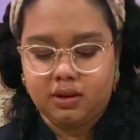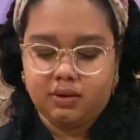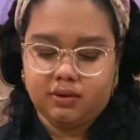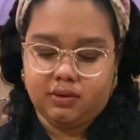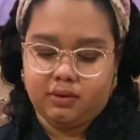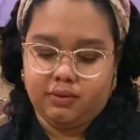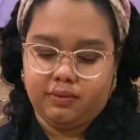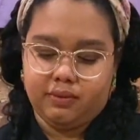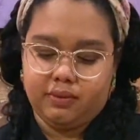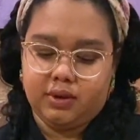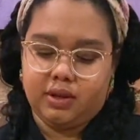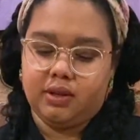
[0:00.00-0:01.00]
So
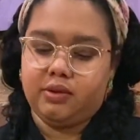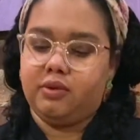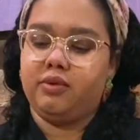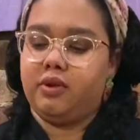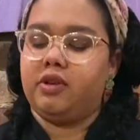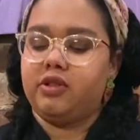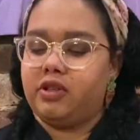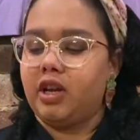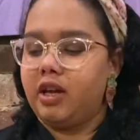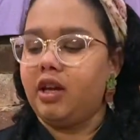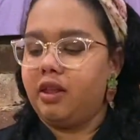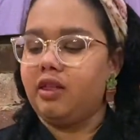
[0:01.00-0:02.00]
we're gonna do our
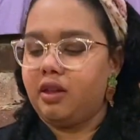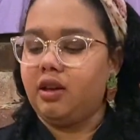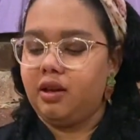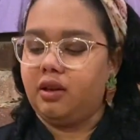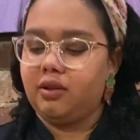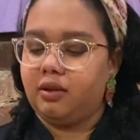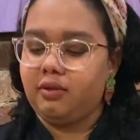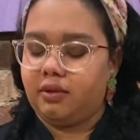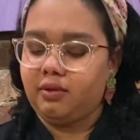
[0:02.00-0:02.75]
shaky thing.